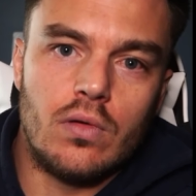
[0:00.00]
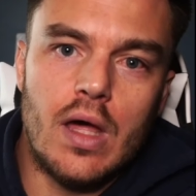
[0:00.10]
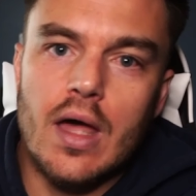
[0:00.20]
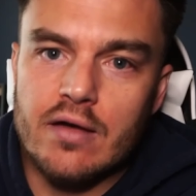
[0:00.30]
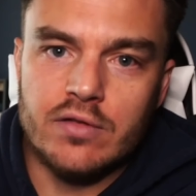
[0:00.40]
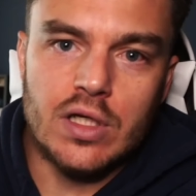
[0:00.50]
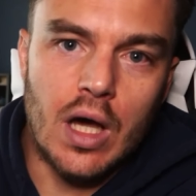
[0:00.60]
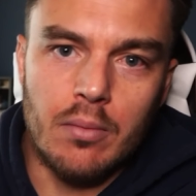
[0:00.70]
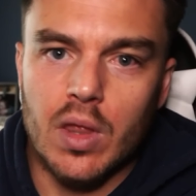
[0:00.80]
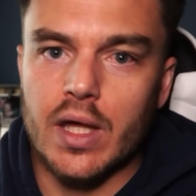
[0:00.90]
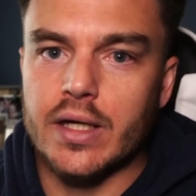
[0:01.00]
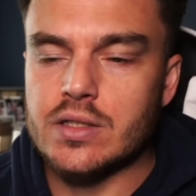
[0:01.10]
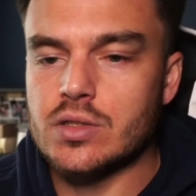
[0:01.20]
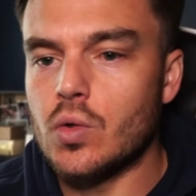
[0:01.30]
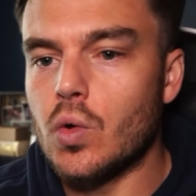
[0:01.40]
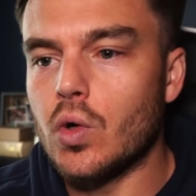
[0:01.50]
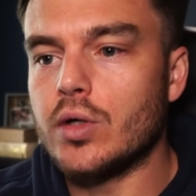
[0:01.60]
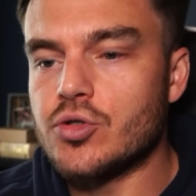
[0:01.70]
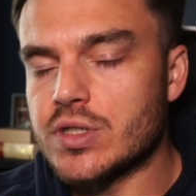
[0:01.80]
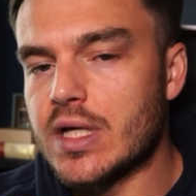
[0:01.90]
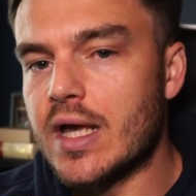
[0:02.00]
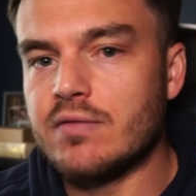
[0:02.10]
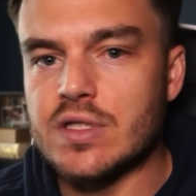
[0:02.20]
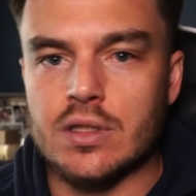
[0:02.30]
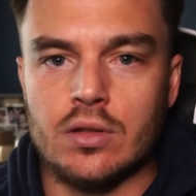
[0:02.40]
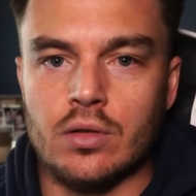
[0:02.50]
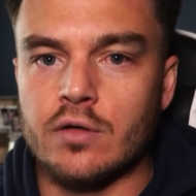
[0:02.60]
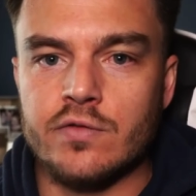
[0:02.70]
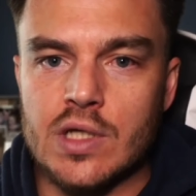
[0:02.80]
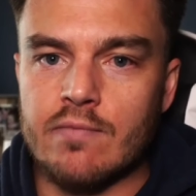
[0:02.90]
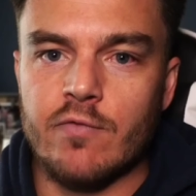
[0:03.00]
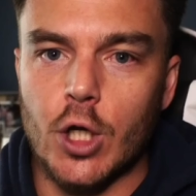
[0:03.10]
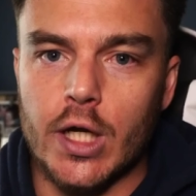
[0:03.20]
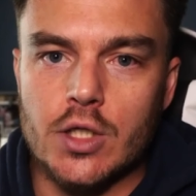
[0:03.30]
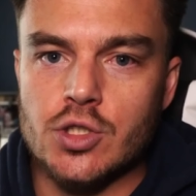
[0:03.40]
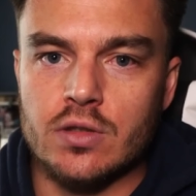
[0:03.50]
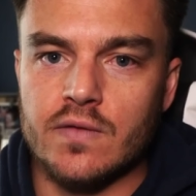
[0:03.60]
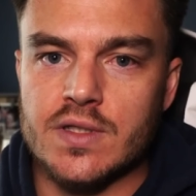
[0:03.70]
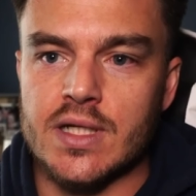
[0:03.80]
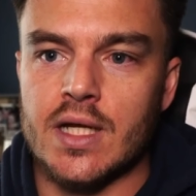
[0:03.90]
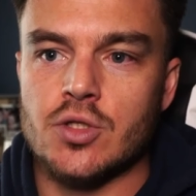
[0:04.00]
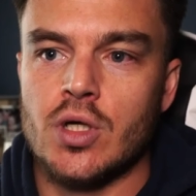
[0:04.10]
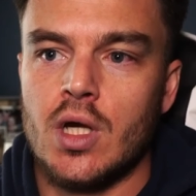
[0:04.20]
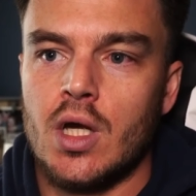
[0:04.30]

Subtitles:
a heavy complex or just a heavy single of some variation of the snatch,